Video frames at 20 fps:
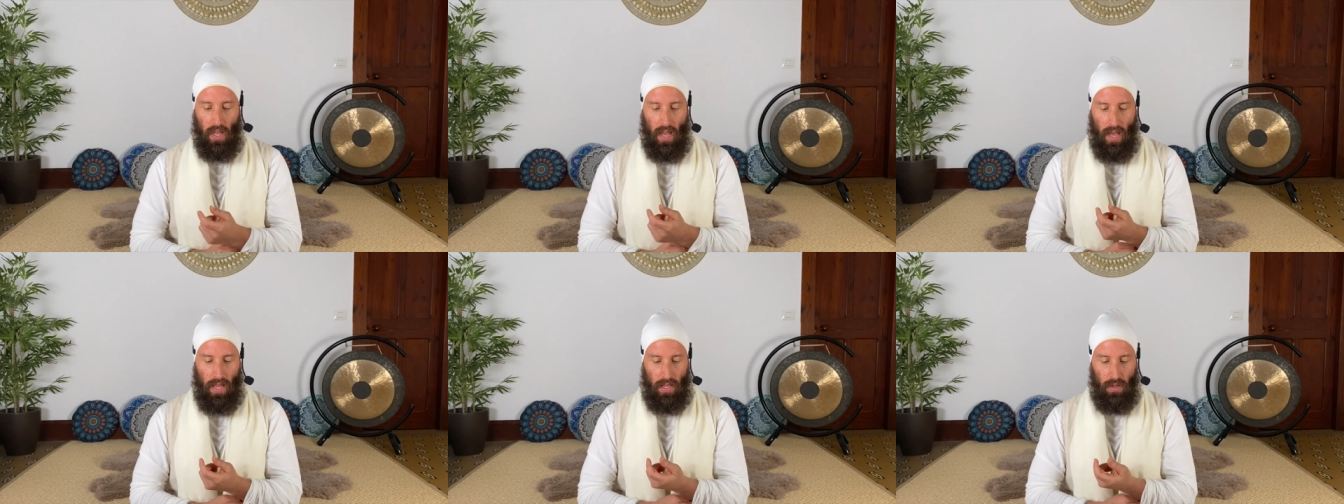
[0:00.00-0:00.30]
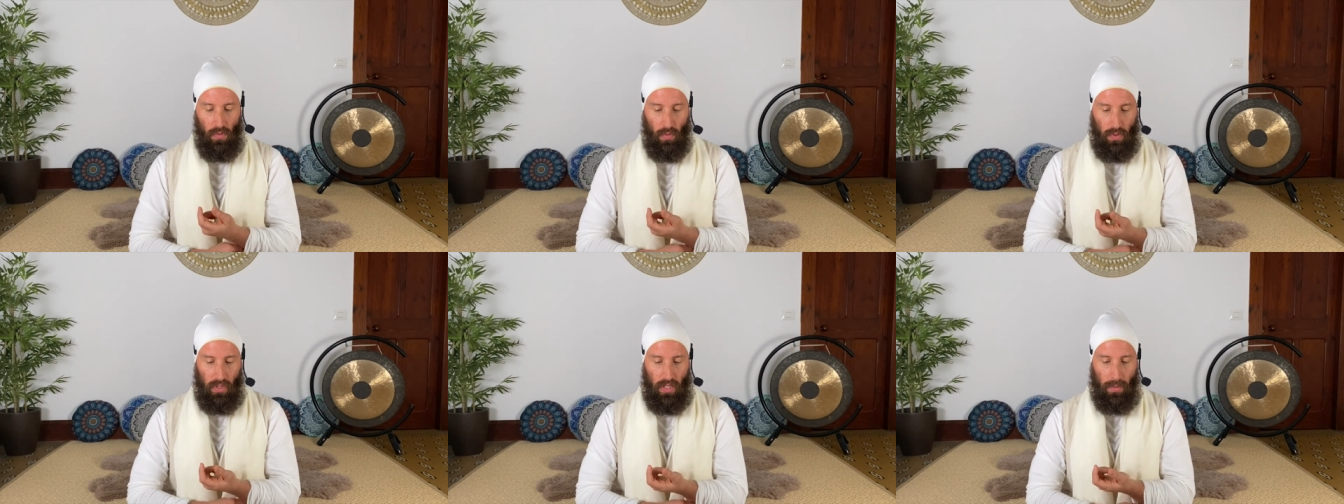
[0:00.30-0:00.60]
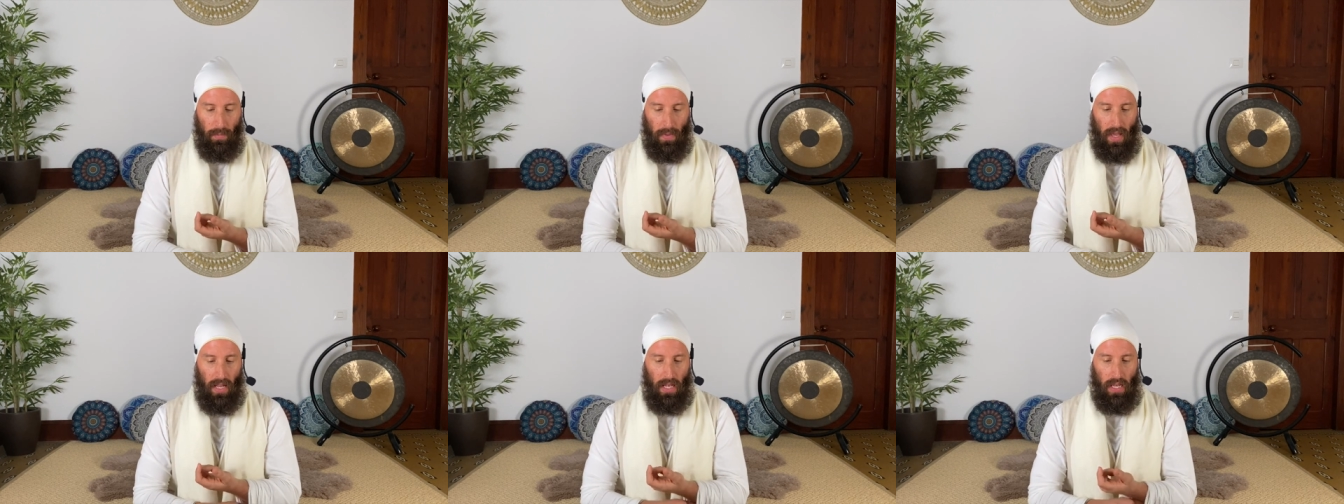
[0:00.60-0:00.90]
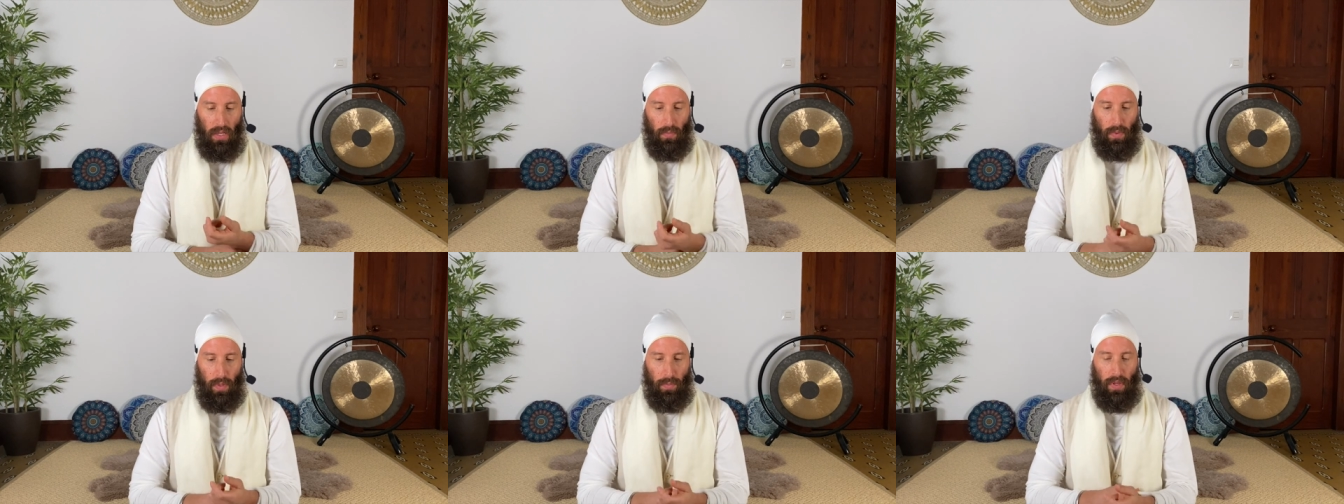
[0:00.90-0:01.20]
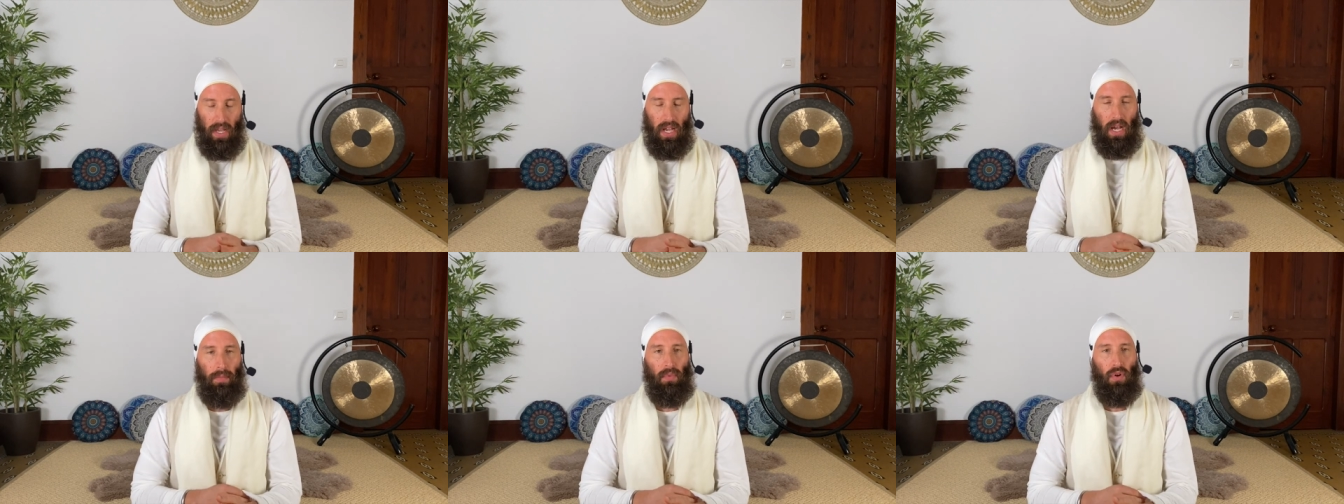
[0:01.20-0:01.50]
And ultimately, we
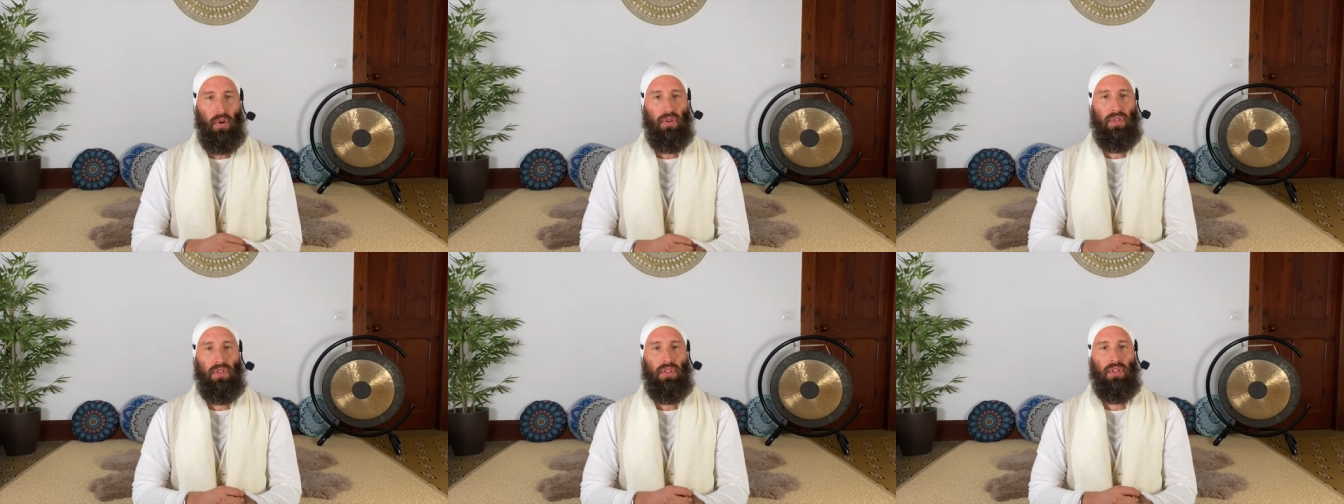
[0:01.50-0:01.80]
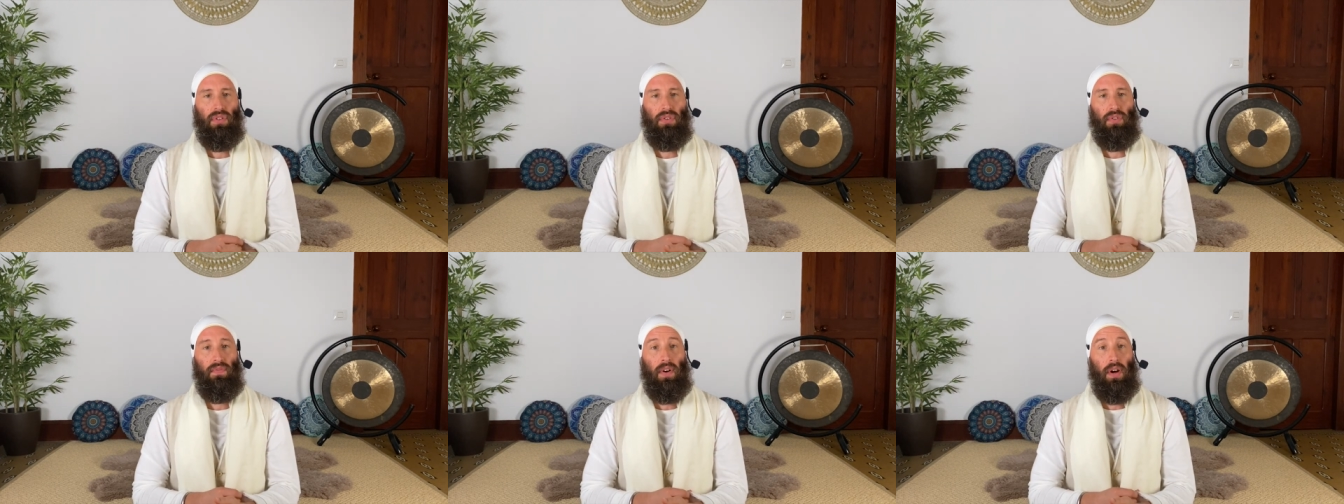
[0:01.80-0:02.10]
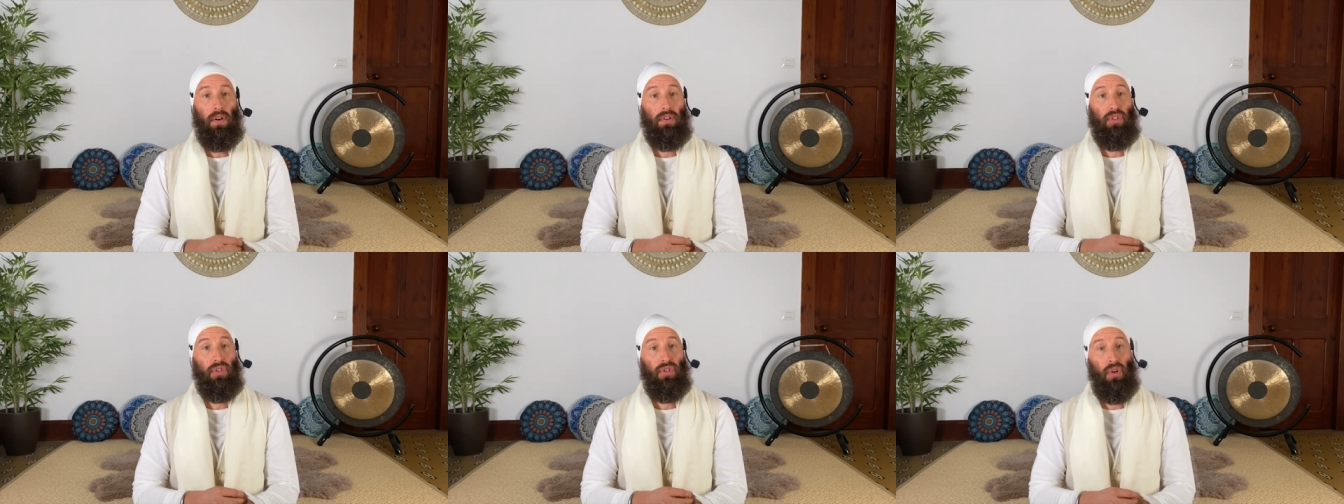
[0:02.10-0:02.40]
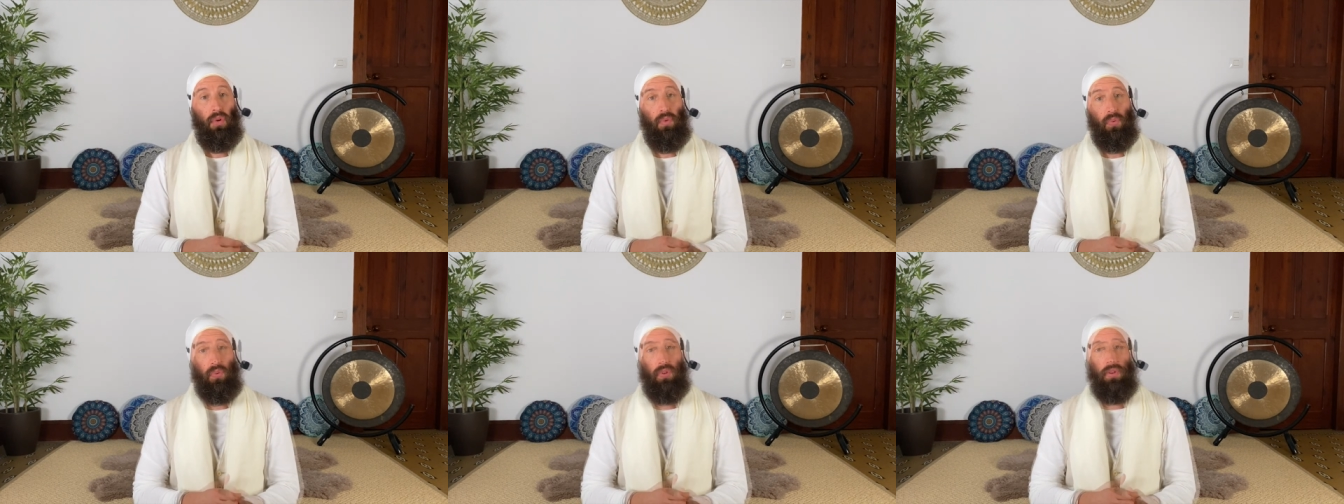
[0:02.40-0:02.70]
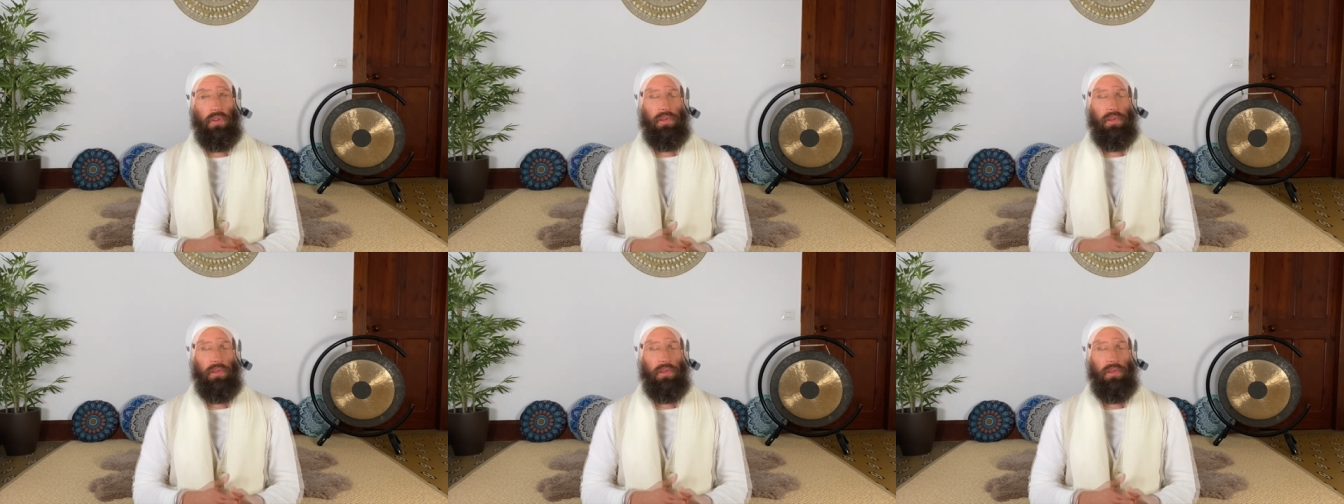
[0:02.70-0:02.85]
become conscious of our soul.